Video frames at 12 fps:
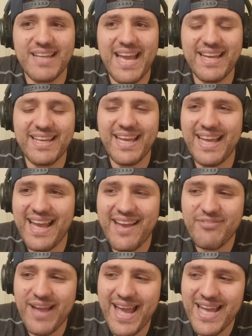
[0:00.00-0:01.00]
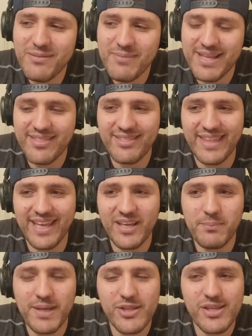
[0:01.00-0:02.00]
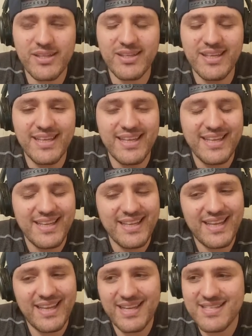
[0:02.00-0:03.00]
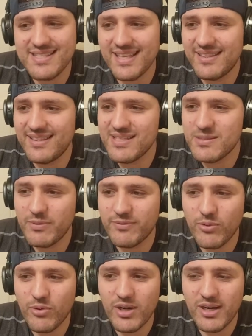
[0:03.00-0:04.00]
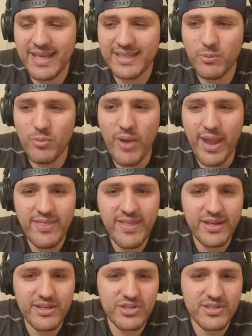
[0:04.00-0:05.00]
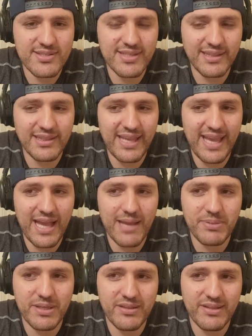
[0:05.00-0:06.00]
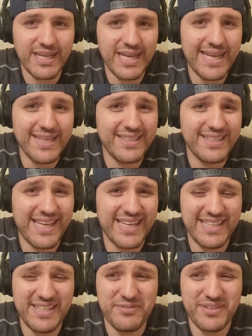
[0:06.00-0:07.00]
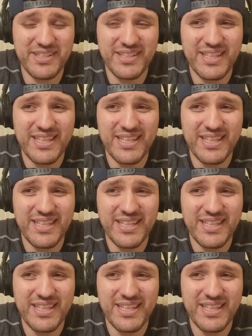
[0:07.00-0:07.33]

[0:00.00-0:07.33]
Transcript: I, I've had my thing about it. And I said this before, like, the way that it just suddenly happened and the guy did not even